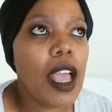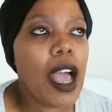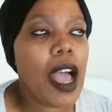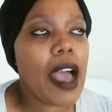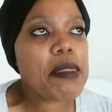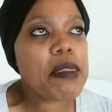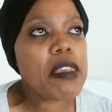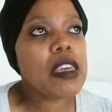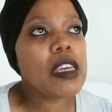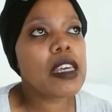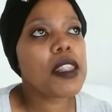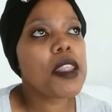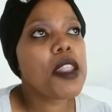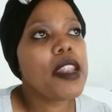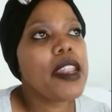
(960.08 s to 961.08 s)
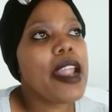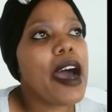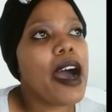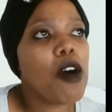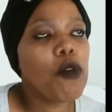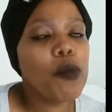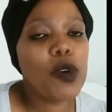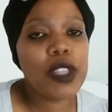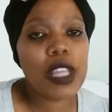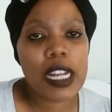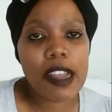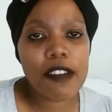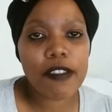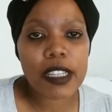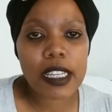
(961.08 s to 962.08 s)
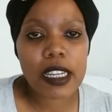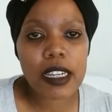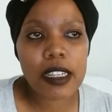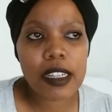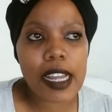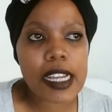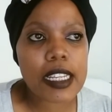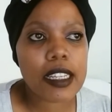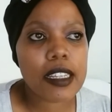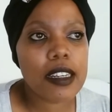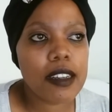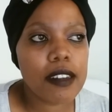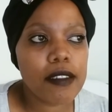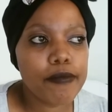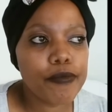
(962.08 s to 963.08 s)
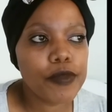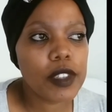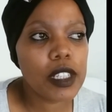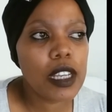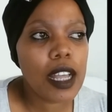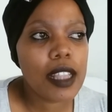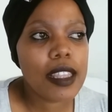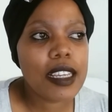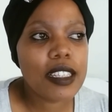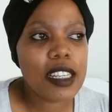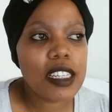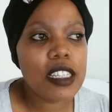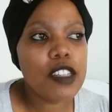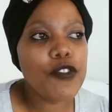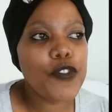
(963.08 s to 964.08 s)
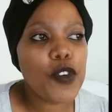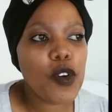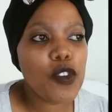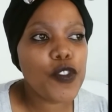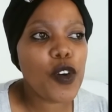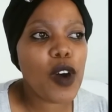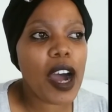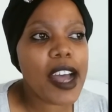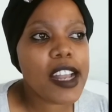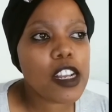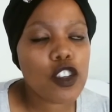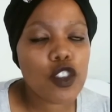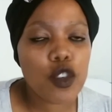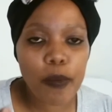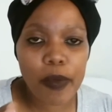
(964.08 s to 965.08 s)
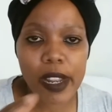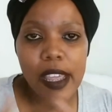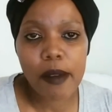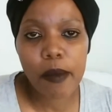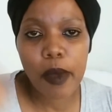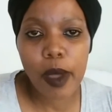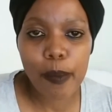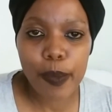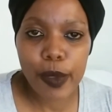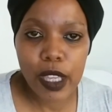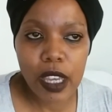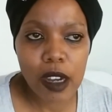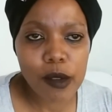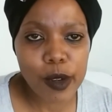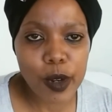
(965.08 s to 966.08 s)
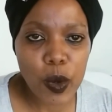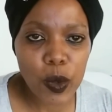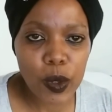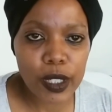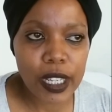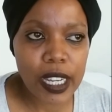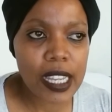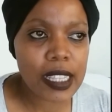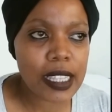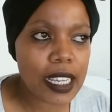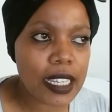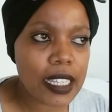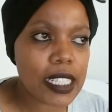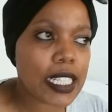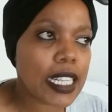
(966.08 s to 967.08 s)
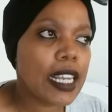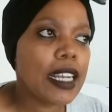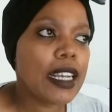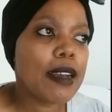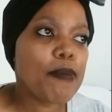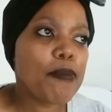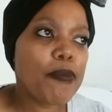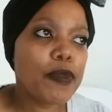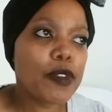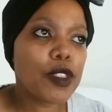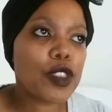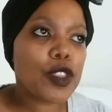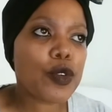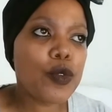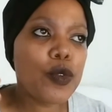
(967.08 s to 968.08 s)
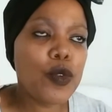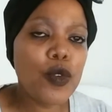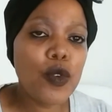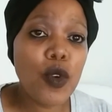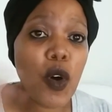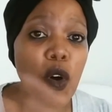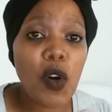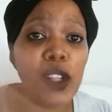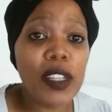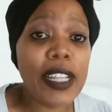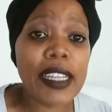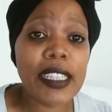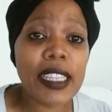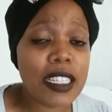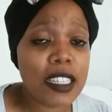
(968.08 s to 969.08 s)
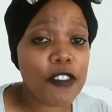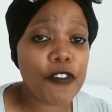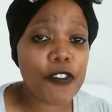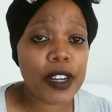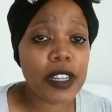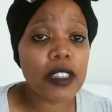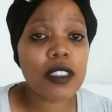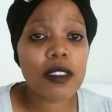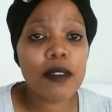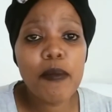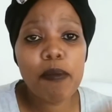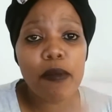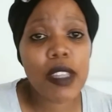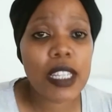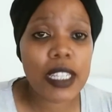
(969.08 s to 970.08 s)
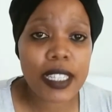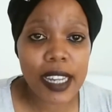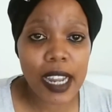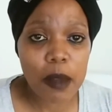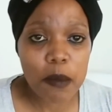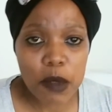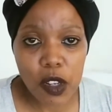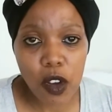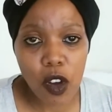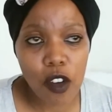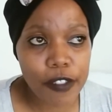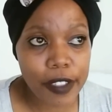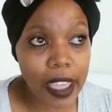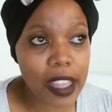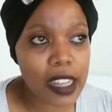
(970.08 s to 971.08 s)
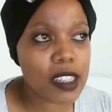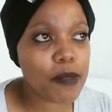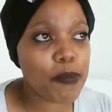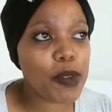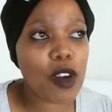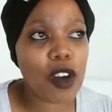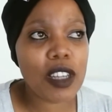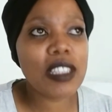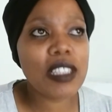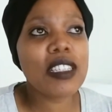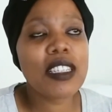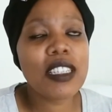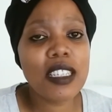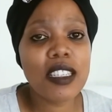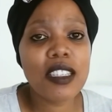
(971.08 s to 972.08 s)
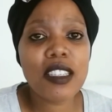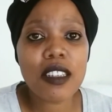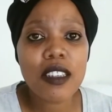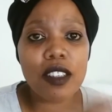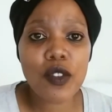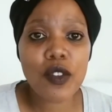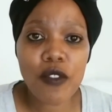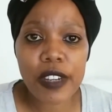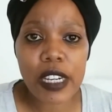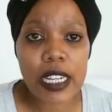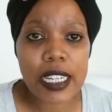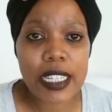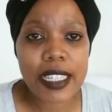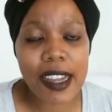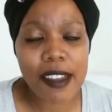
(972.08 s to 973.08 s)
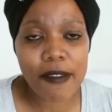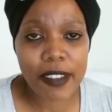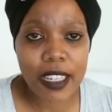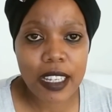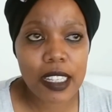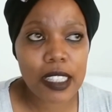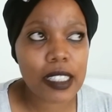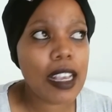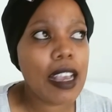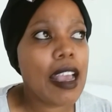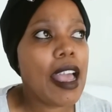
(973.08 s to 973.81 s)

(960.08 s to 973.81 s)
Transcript: I think now more than ever, like there's a need for art to play a bigger role in this through all like the different mediums of it, because it is so very diverse